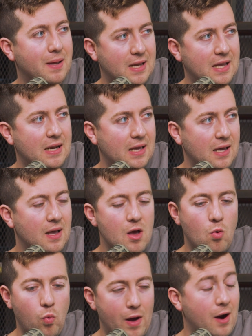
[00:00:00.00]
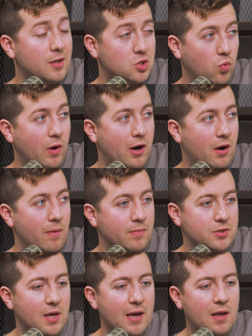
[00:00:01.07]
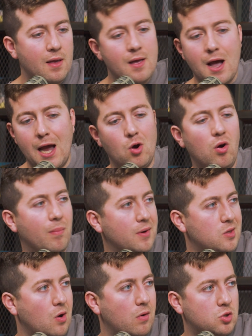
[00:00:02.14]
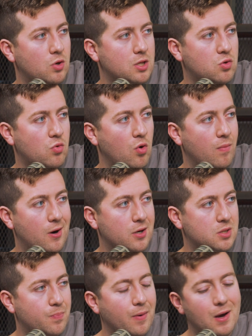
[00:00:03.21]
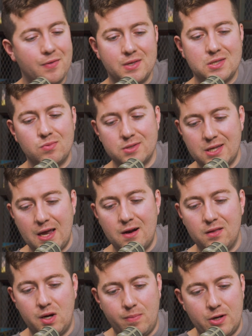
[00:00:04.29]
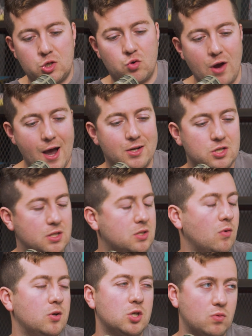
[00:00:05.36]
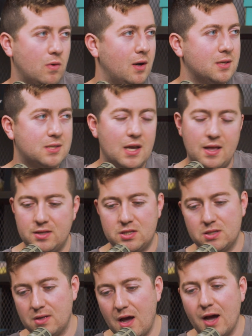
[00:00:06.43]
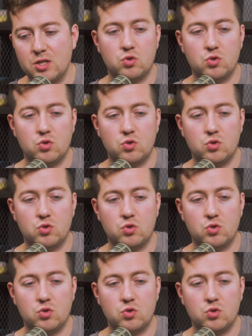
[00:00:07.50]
Panini, went on Twitter and was like, I normally don't address rumors, but this one's getting a little bit of traction, so I just want to say this is not